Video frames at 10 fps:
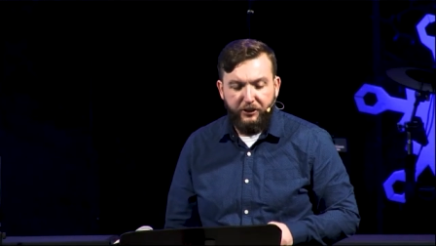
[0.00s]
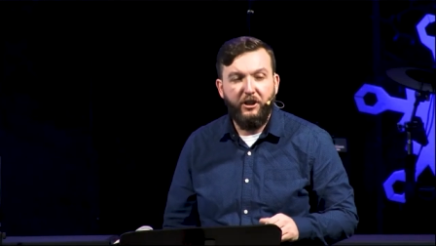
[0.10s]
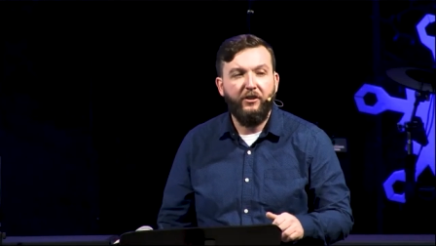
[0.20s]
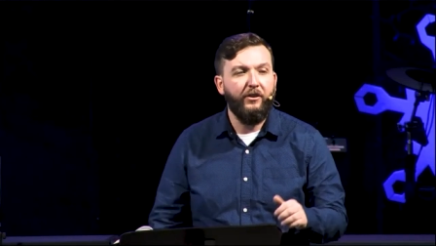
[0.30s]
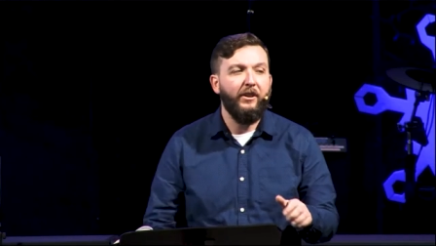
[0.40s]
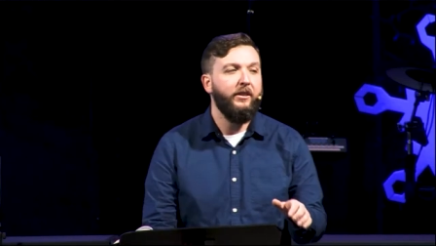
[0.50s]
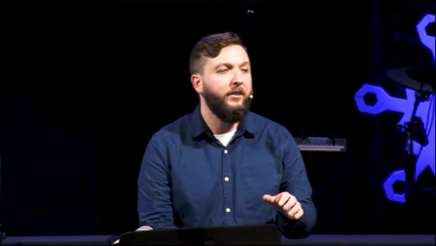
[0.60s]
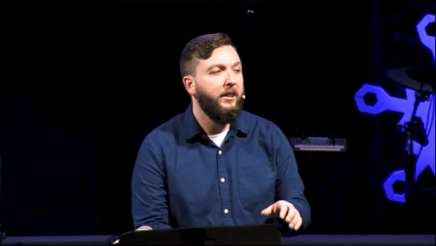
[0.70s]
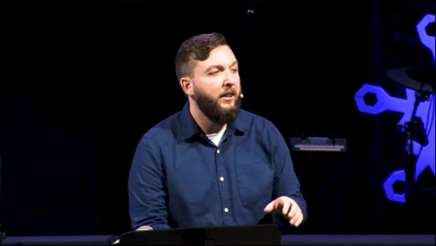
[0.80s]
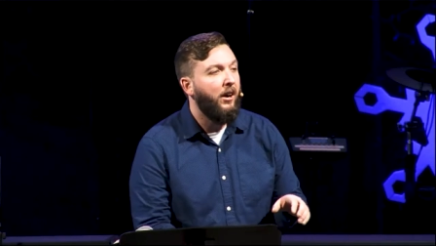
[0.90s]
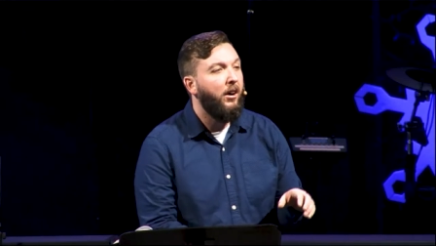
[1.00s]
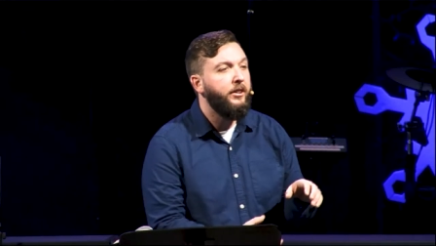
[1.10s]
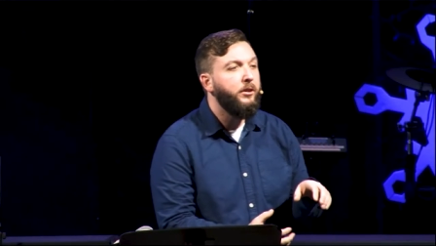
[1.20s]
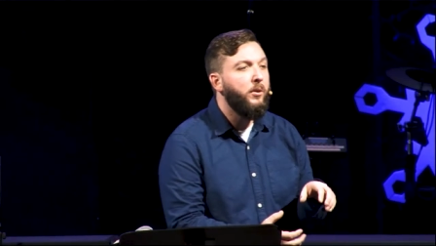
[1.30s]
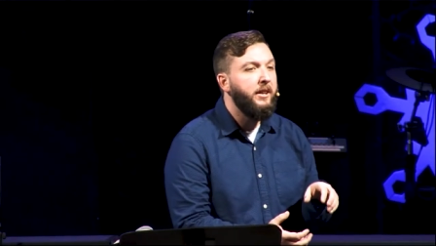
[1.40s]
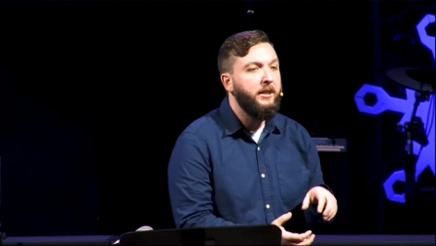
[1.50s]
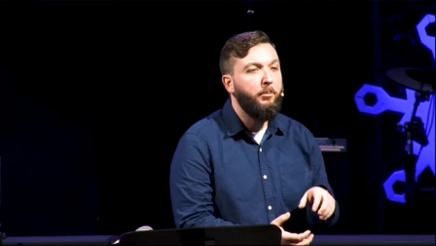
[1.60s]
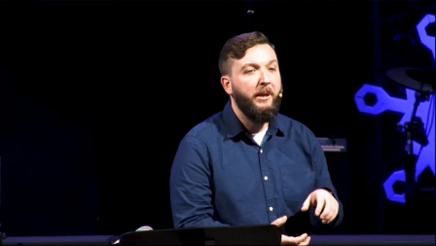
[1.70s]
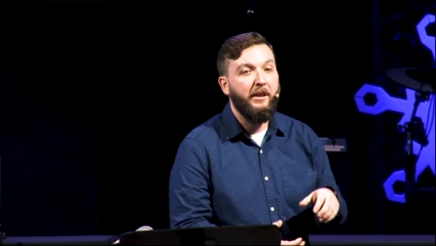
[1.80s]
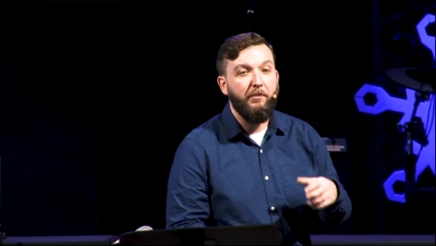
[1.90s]
Jesus says, Are you going
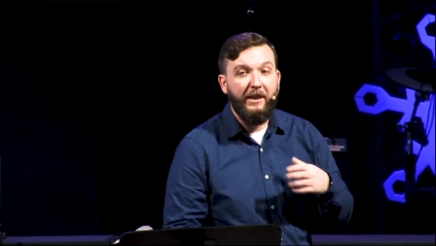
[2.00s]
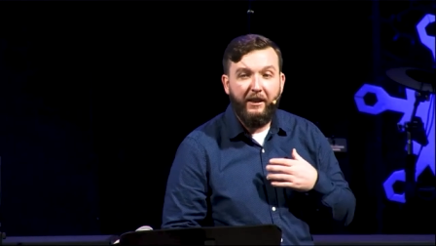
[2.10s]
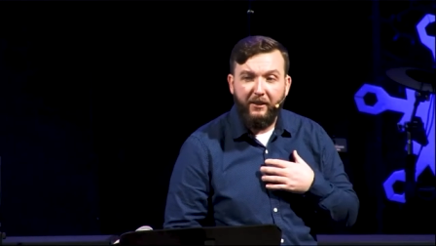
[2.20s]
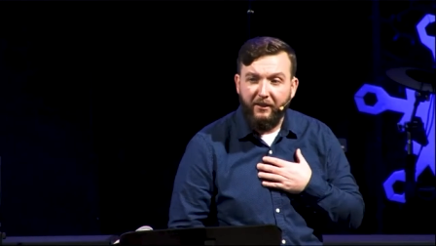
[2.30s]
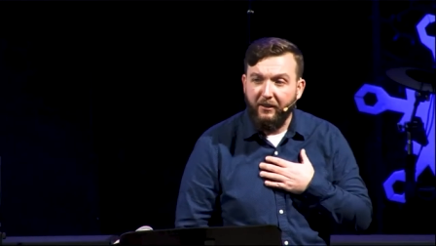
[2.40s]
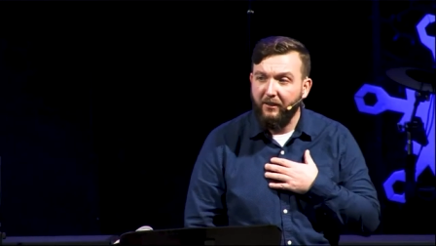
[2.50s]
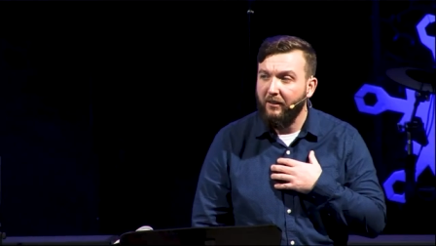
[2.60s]
to pick me